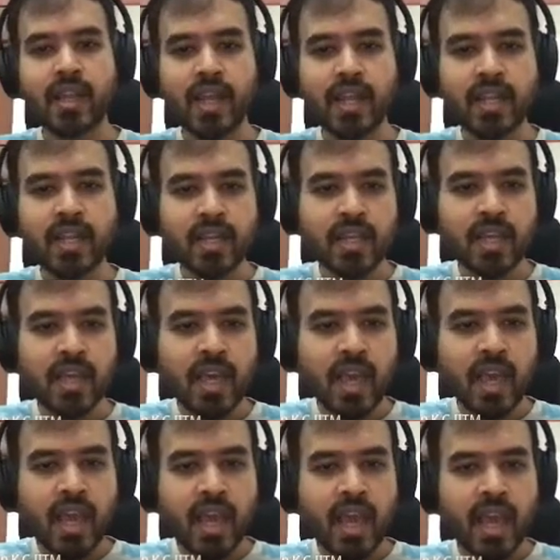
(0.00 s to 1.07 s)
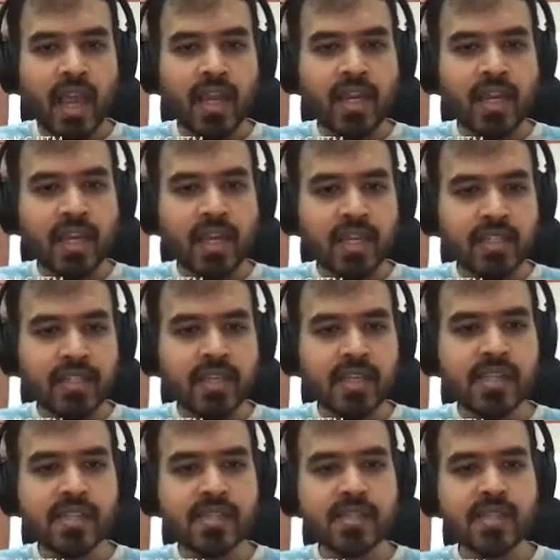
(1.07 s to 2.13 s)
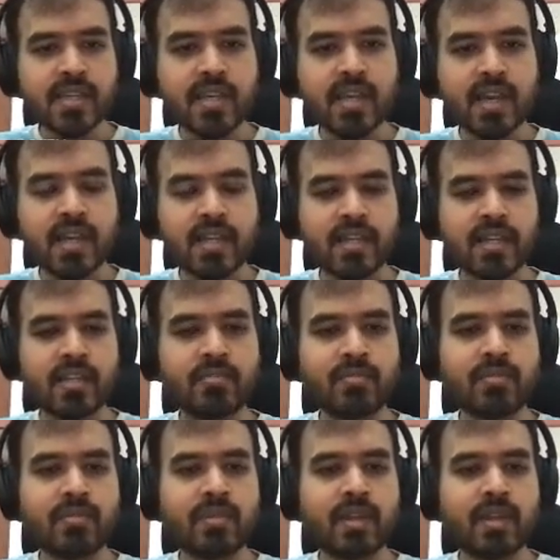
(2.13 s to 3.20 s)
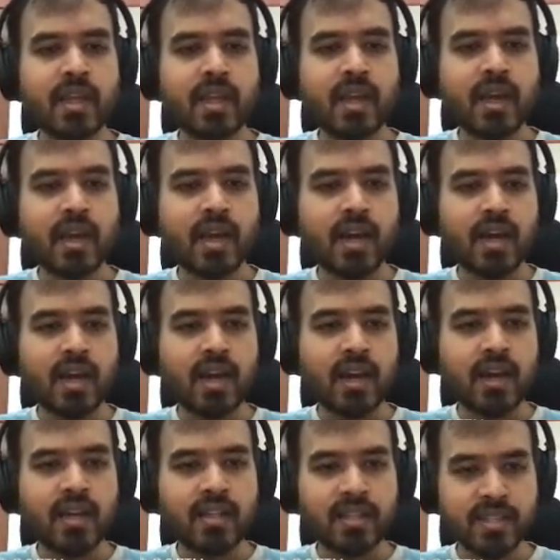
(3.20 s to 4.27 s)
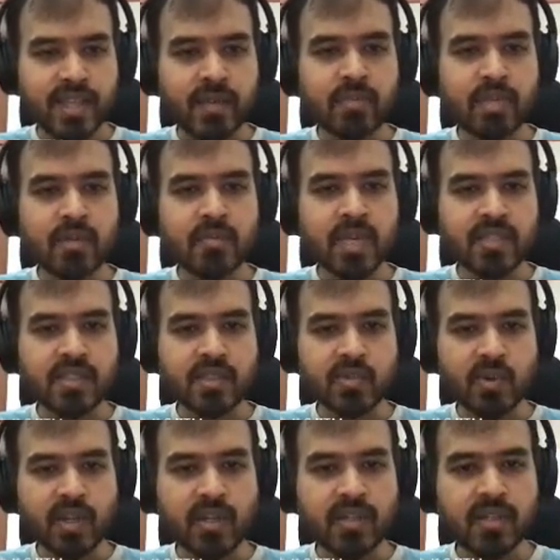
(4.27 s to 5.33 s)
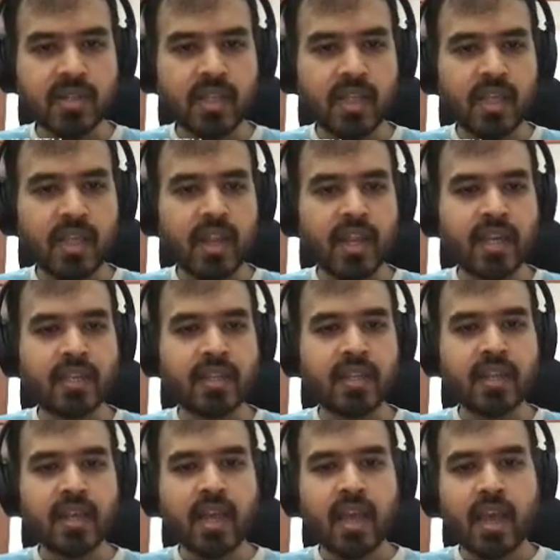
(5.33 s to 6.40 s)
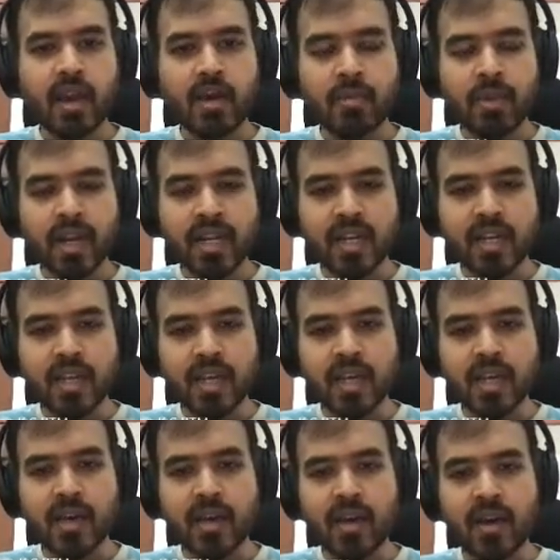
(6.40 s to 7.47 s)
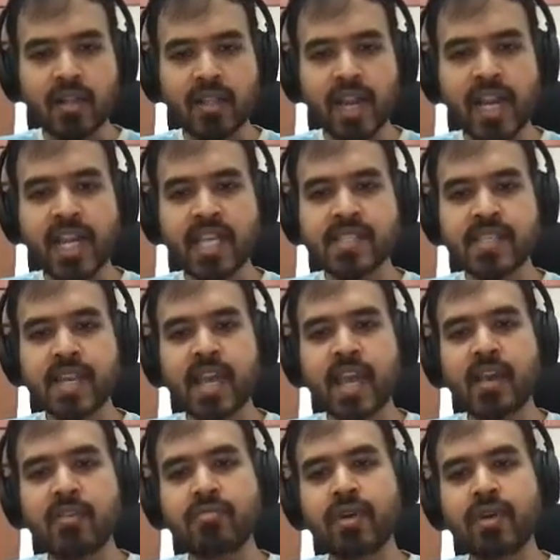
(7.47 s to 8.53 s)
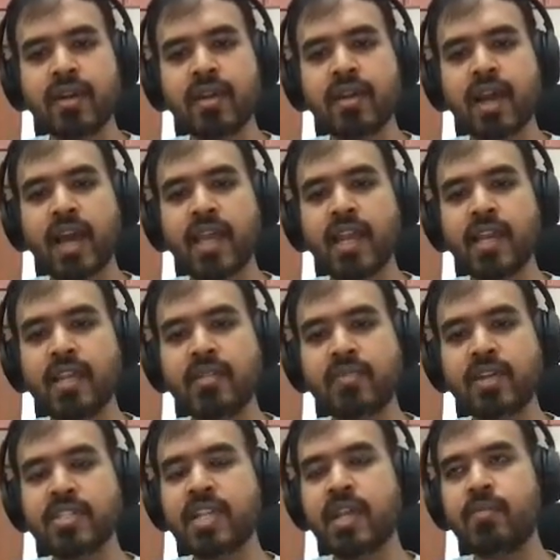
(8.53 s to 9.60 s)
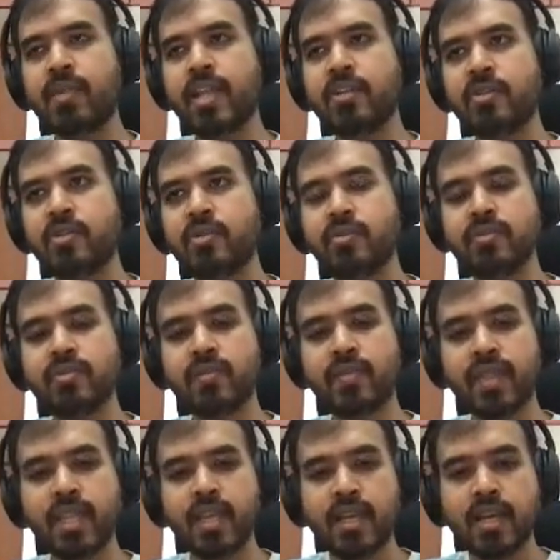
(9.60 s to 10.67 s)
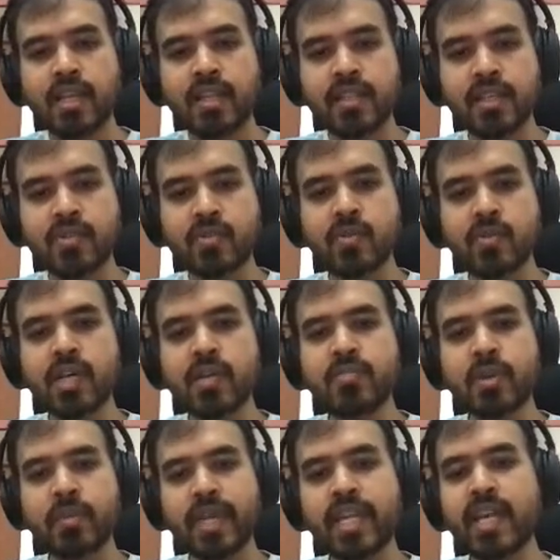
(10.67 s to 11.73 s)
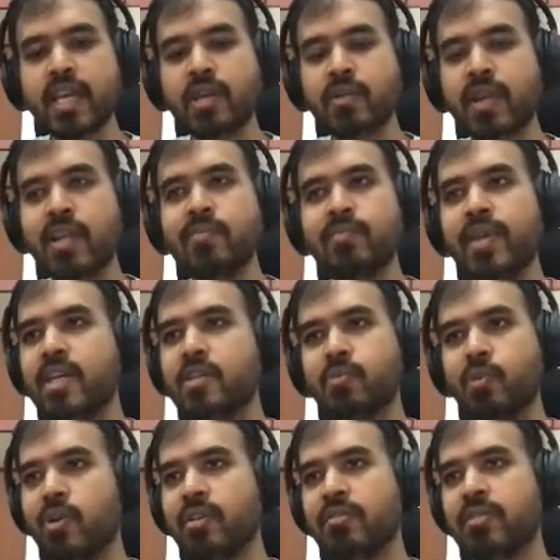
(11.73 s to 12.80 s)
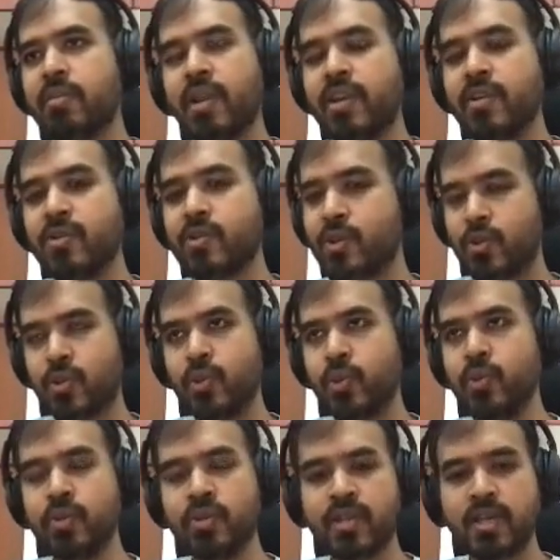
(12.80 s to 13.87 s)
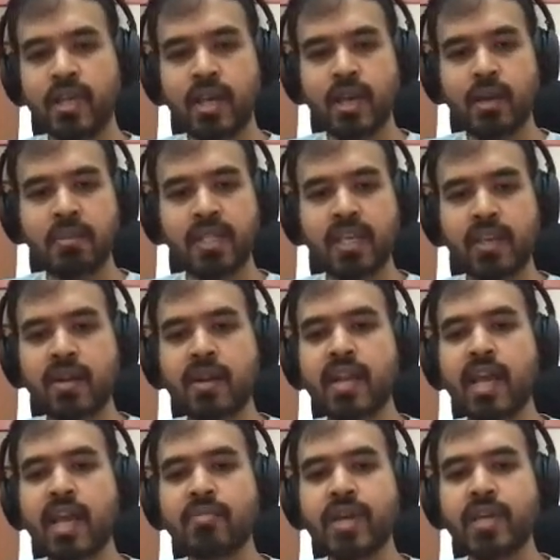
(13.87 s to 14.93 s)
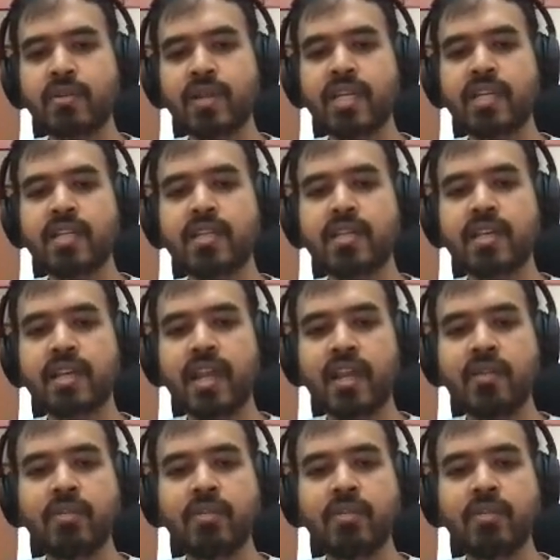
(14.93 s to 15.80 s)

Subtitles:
right? And here is a term, the same term as this one, right? But on the right hand side, I have one identity function applied to 2. These two terms are beta equivalent because both of them reduce to 2, but they are not alpha equivalent, right?